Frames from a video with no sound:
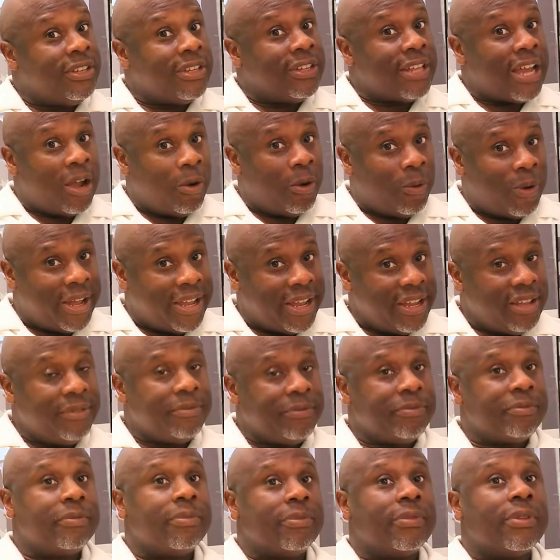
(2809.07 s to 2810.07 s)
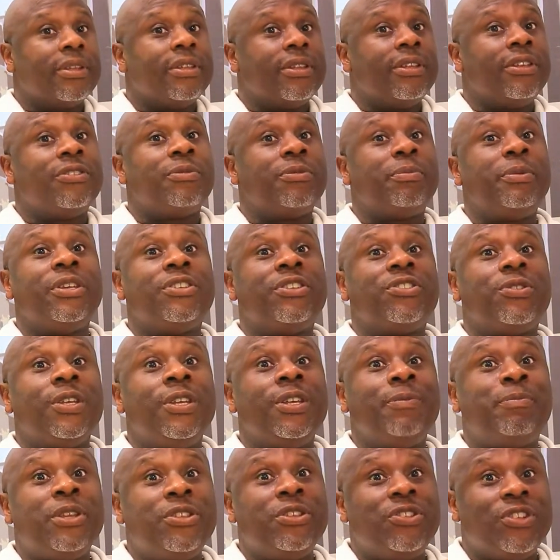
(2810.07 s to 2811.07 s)
in Hawaii. They speak
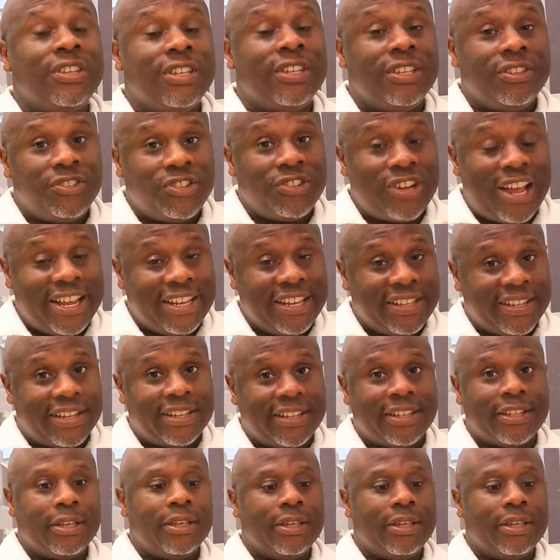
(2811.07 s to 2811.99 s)
pidgin in China.